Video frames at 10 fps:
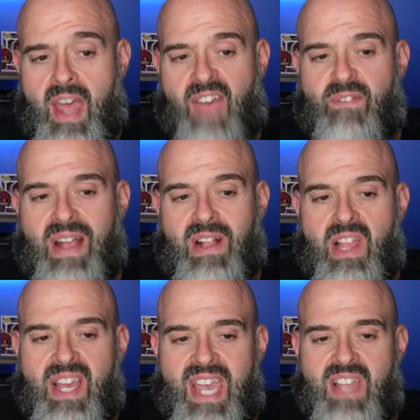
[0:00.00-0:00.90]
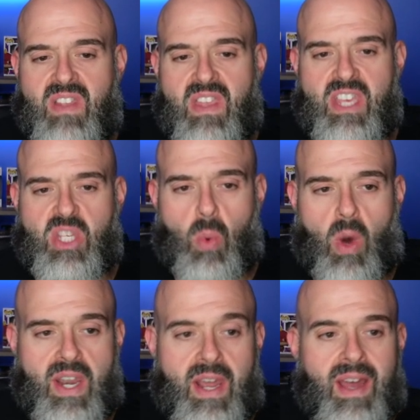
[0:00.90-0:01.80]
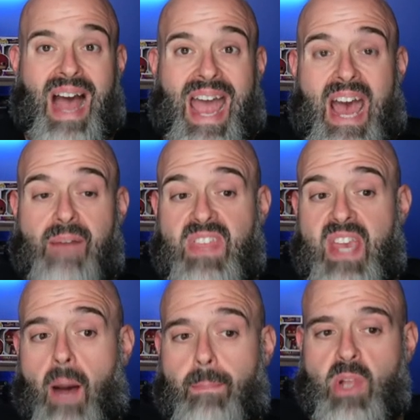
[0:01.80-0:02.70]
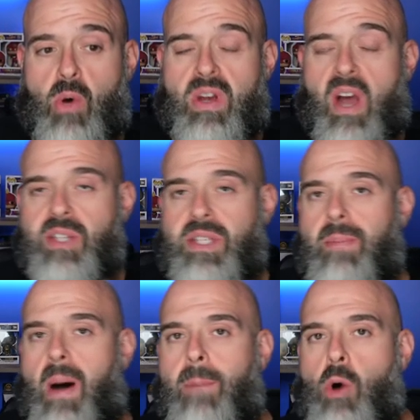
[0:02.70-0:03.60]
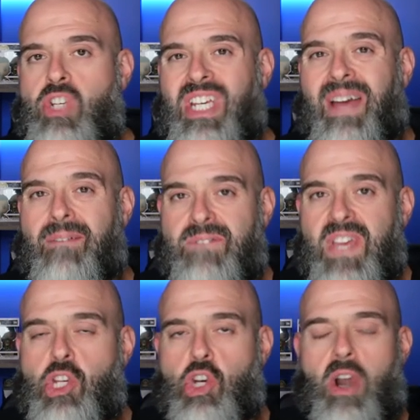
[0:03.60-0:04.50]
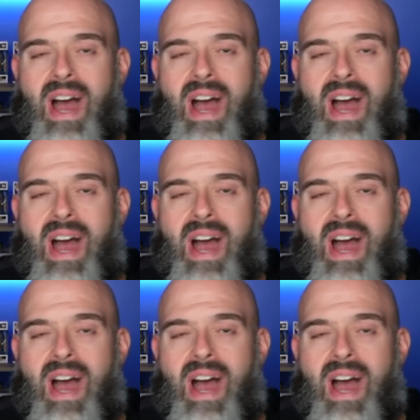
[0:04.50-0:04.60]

If I click into this one, I have the upload custom emoji feature